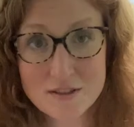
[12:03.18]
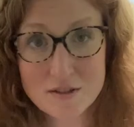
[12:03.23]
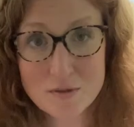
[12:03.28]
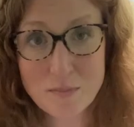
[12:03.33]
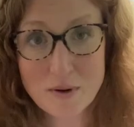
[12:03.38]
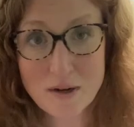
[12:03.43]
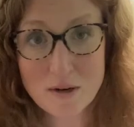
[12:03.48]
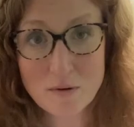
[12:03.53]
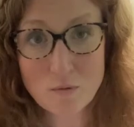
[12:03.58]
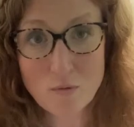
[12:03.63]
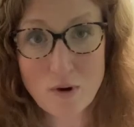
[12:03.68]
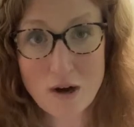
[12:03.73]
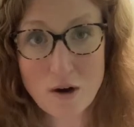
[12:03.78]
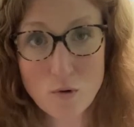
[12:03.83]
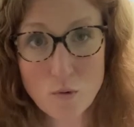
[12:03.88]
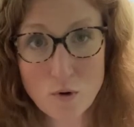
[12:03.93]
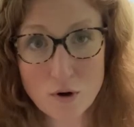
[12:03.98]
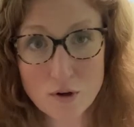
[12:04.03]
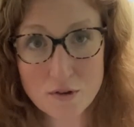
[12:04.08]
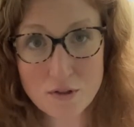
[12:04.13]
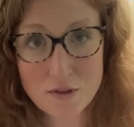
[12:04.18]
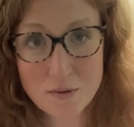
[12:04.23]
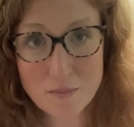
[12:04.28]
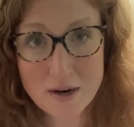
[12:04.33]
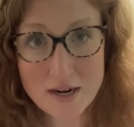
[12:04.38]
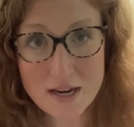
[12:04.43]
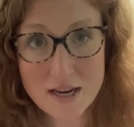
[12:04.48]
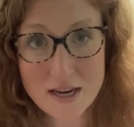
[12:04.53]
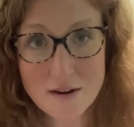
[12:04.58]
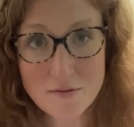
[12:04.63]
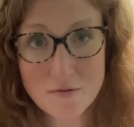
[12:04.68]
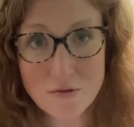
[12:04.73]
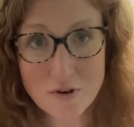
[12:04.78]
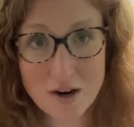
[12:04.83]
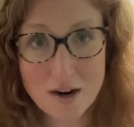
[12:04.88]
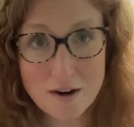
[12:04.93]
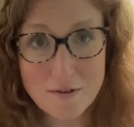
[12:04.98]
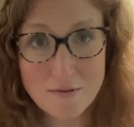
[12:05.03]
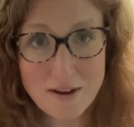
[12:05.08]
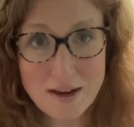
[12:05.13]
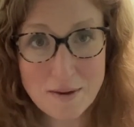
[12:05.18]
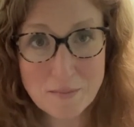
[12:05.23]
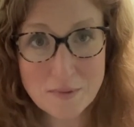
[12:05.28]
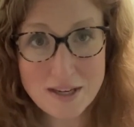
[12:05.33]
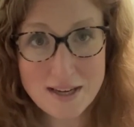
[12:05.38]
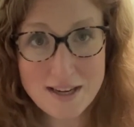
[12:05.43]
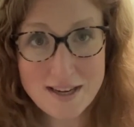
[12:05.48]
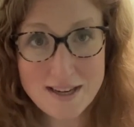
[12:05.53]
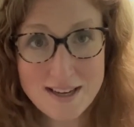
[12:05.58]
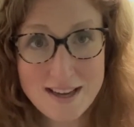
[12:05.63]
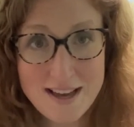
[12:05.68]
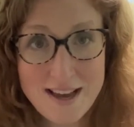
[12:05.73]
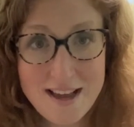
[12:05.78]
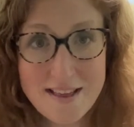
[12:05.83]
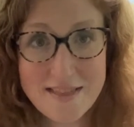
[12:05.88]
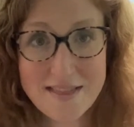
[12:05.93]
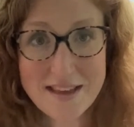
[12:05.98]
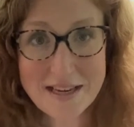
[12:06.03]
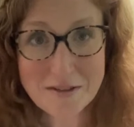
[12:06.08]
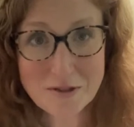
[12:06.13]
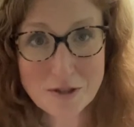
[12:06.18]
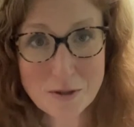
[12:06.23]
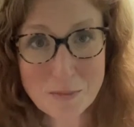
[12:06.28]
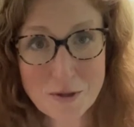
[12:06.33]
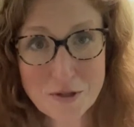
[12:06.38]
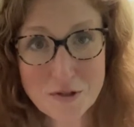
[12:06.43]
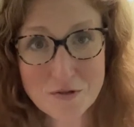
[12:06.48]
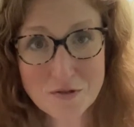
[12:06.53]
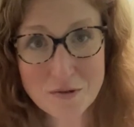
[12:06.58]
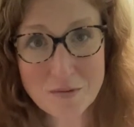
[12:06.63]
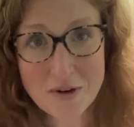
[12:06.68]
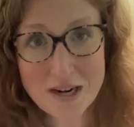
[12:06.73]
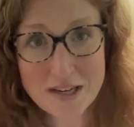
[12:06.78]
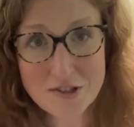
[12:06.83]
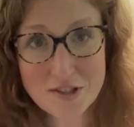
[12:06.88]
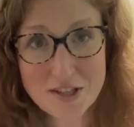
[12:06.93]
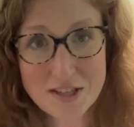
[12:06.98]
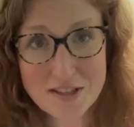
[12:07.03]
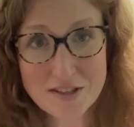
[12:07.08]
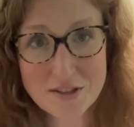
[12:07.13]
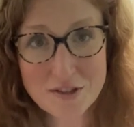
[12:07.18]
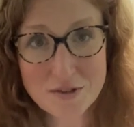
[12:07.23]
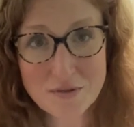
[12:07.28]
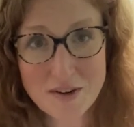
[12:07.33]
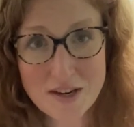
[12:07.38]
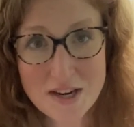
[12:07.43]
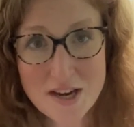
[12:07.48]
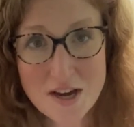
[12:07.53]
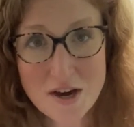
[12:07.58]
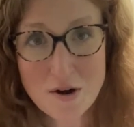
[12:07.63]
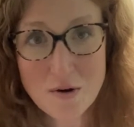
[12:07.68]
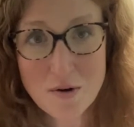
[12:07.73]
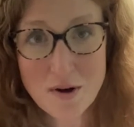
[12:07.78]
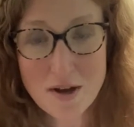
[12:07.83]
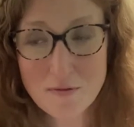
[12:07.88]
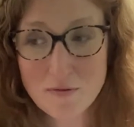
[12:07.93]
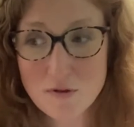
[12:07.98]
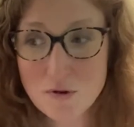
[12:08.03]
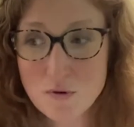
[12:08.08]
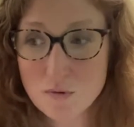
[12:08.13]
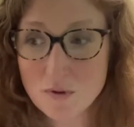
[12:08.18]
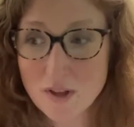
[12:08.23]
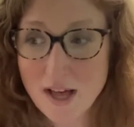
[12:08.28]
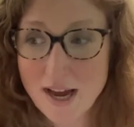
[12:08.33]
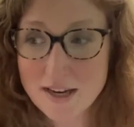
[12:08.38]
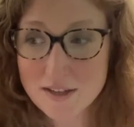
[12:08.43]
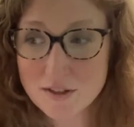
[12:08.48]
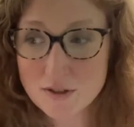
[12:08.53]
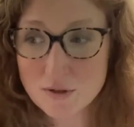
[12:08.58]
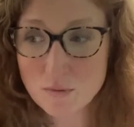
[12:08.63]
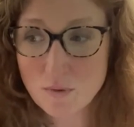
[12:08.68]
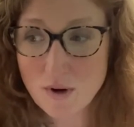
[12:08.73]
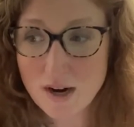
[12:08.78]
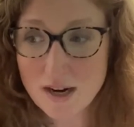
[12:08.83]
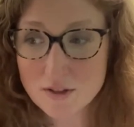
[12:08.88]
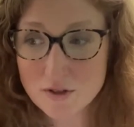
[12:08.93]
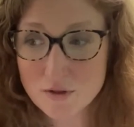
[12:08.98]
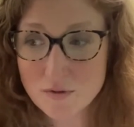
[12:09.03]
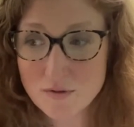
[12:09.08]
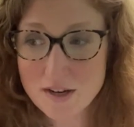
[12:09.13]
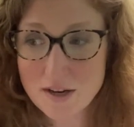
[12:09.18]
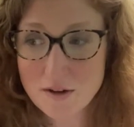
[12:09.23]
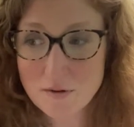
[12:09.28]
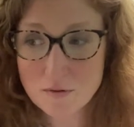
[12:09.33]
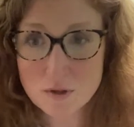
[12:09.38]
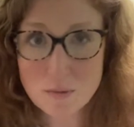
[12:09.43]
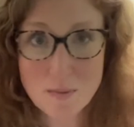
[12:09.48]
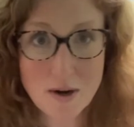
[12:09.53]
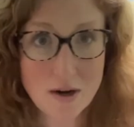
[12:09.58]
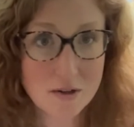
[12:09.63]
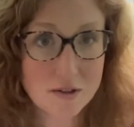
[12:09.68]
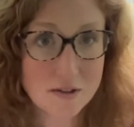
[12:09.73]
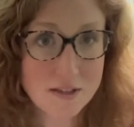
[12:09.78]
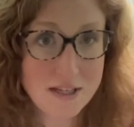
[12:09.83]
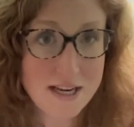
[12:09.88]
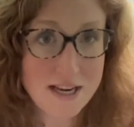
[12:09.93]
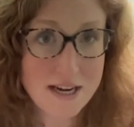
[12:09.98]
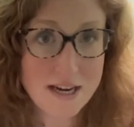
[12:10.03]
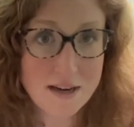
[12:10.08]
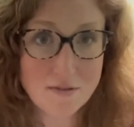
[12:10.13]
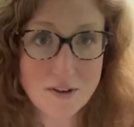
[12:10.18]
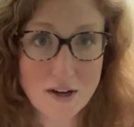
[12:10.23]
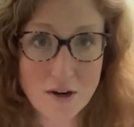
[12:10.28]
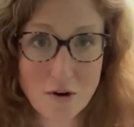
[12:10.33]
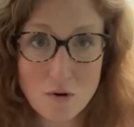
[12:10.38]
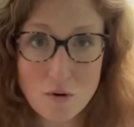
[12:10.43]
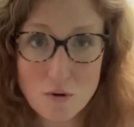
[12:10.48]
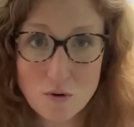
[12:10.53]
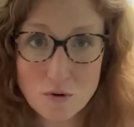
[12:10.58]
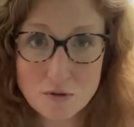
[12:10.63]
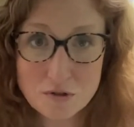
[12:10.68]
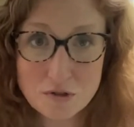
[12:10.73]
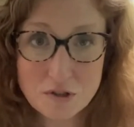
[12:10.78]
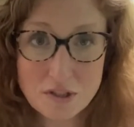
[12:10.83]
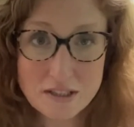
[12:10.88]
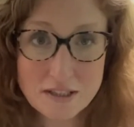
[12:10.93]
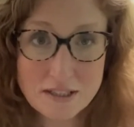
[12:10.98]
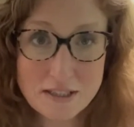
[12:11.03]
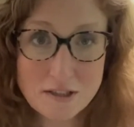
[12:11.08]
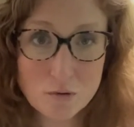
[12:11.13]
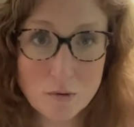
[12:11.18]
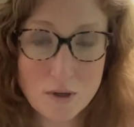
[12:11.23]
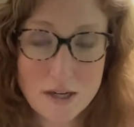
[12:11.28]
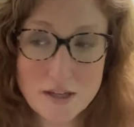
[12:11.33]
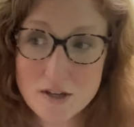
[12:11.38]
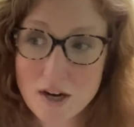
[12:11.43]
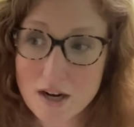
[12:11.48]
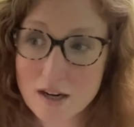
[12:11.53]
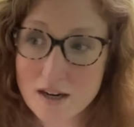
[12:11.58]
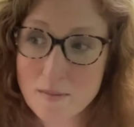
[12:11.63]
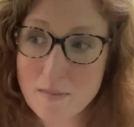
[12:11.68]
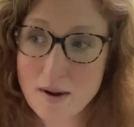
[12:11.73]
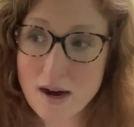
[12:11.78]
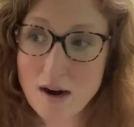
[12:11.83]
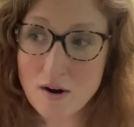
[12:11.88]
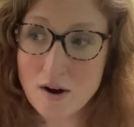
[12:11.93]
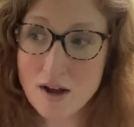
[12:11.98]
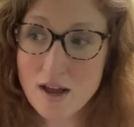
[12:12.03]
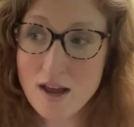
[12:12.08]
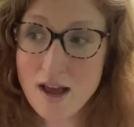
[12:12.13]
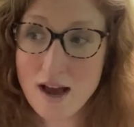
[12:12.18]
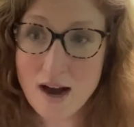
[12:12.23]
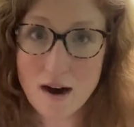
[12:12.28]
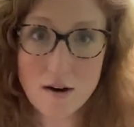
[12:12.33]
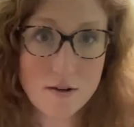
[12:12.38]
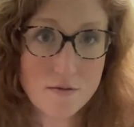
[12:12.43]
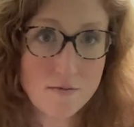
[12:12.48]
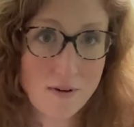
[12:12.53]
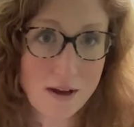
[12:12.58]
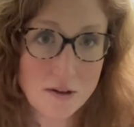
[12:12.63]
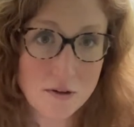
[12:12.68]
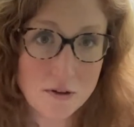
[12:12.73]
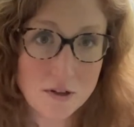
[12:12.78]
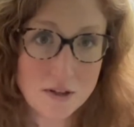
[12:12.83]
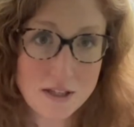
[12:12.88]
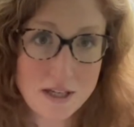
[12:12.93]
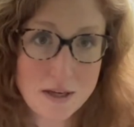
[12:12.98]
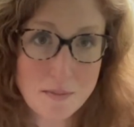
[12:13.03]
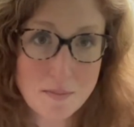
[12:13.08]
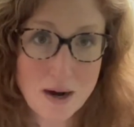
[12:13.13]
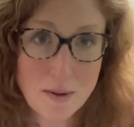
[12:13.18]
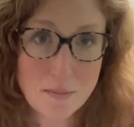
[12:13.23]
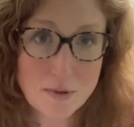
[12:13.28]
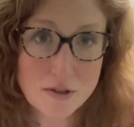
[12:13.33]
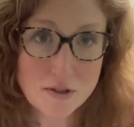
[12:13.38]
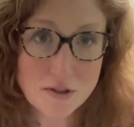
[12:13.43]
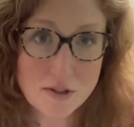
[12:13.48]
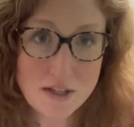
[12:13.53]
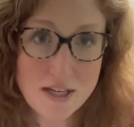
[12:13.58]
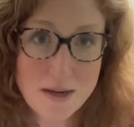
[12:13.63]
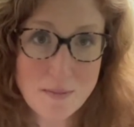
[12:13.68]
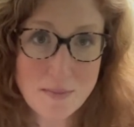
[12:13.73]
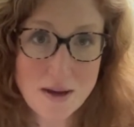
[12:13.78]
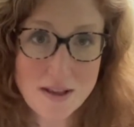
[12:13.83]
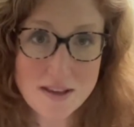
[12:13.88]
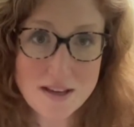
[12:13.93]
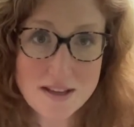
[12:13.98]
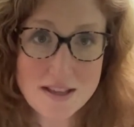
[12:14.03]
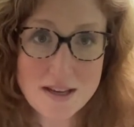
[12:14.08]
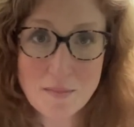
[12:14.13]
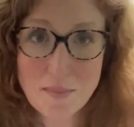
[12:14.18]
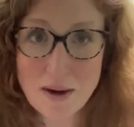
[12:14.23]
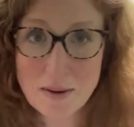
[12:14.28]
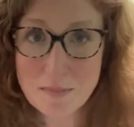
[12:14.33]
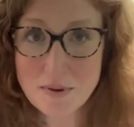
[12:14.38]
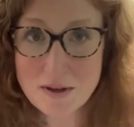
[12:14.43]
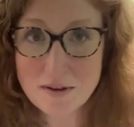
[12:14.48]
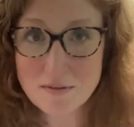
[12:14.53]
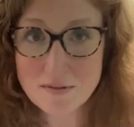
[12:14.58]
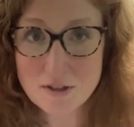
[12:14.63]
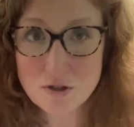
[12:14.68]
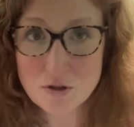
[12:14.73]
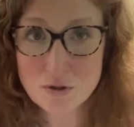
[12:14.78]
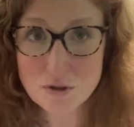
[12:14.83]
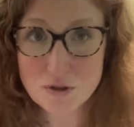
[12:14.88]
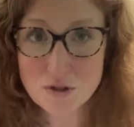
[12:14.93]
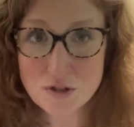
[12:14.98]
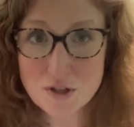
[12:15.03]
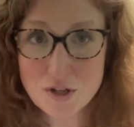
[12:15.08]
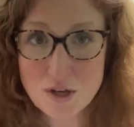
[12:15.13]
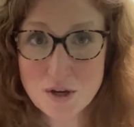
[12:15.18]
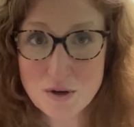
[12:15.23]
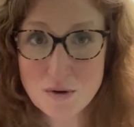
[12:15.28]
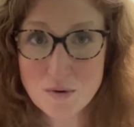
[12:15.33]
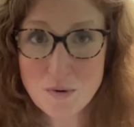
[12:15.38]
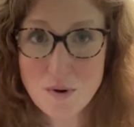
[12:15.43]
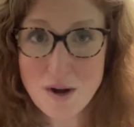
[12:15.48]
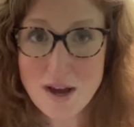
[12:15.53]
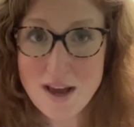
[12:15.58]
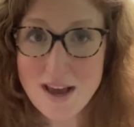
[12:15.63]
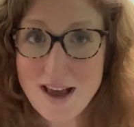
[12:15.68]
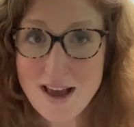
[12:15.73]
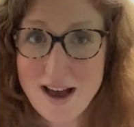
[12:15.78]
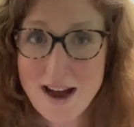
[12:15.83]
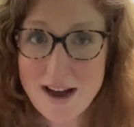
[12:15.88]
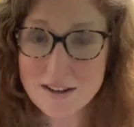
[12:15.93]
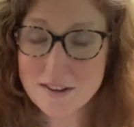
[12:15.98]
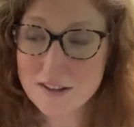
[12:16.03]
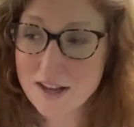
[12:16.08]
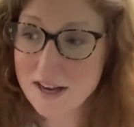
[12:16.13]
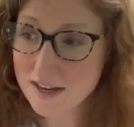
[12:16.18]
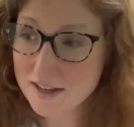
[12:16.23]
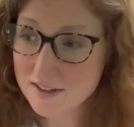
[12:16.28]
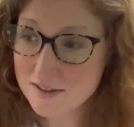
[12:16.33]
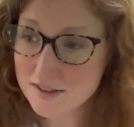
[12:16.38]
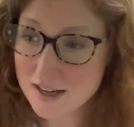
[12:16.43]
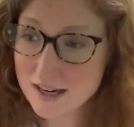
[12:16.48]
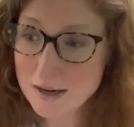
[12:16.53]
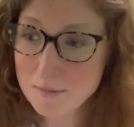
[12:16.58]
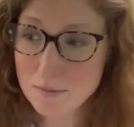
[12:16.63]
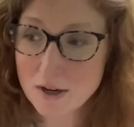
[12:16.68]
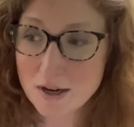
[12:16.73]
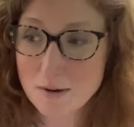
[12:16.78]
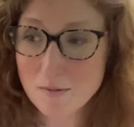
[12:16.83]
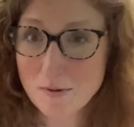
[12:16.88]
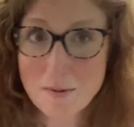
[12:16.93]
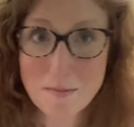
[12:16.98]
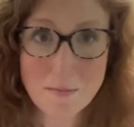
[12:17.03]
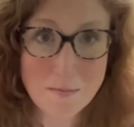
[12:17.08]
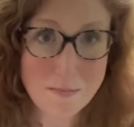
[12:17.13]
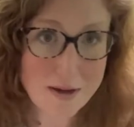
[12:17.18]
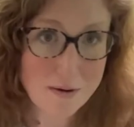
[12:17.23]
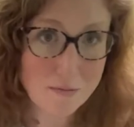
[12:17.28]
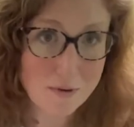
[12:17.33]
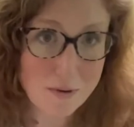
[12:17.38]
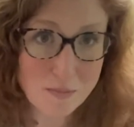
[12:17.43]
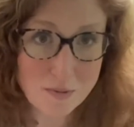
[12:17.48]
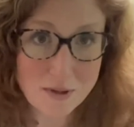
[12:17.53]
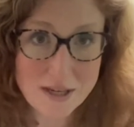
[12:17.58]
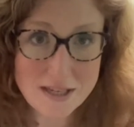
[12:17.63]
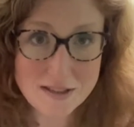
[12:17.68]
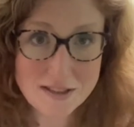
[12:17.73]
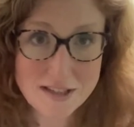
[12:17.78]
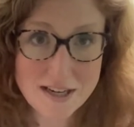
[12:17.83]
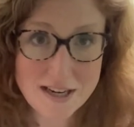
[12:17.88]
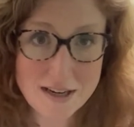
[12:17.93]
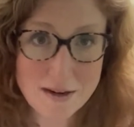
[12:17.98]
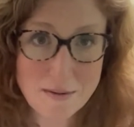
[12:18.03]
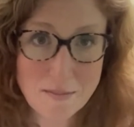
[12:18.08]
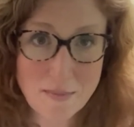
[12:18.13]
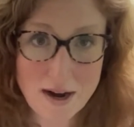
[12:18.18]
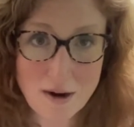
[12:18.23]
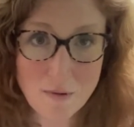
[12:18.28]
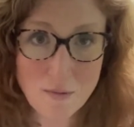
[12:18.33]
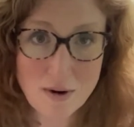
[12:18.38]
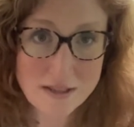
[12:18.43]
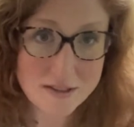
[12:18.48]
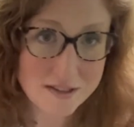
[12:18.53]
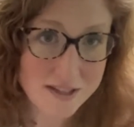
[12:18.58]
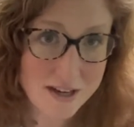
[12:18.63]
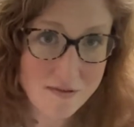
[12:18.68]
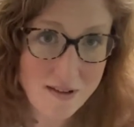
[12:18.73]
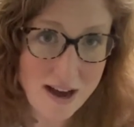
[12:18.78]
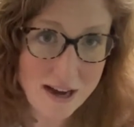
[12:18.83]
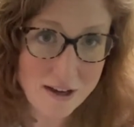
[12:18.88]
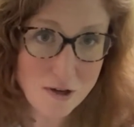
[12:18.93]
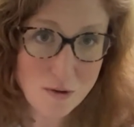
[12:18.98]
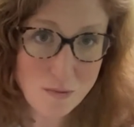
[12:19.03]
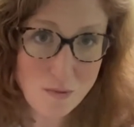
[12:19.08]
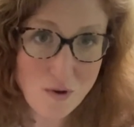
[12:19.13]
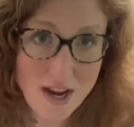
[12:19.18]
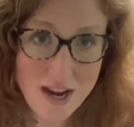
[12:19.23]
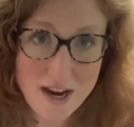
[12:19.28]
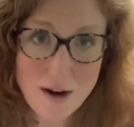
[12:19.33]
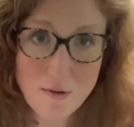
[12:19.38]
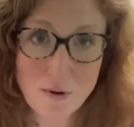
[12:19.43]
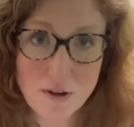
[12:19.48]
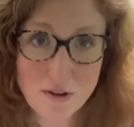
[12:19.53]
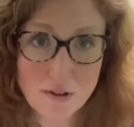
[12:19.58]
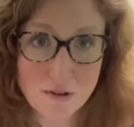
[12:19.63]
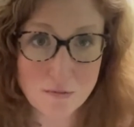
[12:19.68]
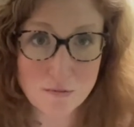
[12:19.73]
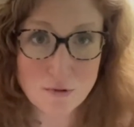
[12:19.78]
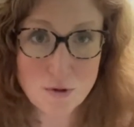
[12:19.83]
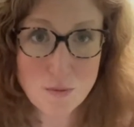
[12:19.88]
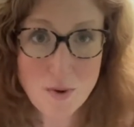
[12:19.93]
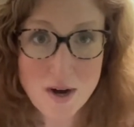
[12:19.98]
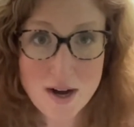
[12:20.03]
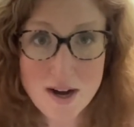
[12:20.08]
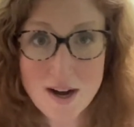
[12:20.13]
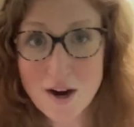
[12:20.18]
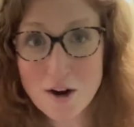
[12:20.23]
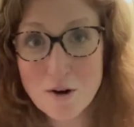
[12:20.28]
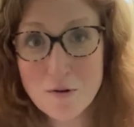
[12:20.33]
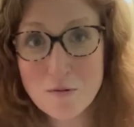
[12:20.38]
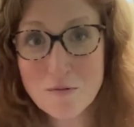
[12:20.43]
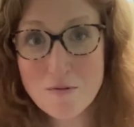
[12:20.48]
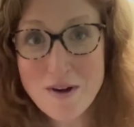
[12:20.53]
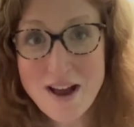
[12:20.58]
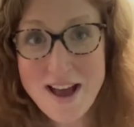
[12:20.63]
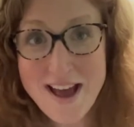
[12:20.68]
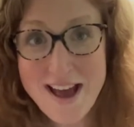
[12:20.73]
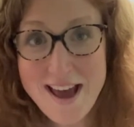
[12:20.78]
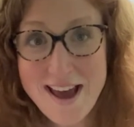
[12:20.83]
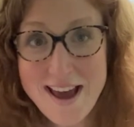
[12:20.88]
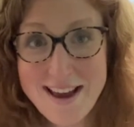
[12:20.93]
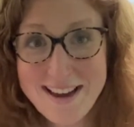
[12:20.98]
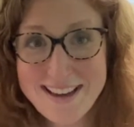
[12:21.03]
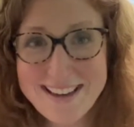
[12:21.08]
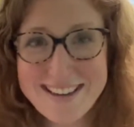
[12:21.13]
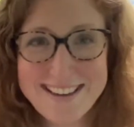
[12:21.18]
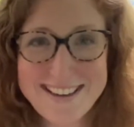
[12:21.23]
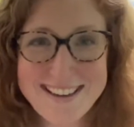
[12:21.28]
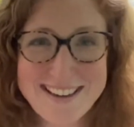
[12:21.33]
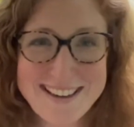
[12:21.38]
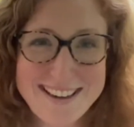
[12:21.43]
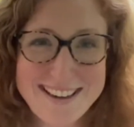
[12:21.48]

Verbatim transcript: been well worth the money for our family. Thanks so much for watching this video. If you like to watch videos about cleaning, I've got a whole series where I talk about how I follow Clean Mama's cleaning method that might be of interest to you. Like I said, I'm gonna re be replacing my Wednesday vacuum day with the Roomba. Hooray!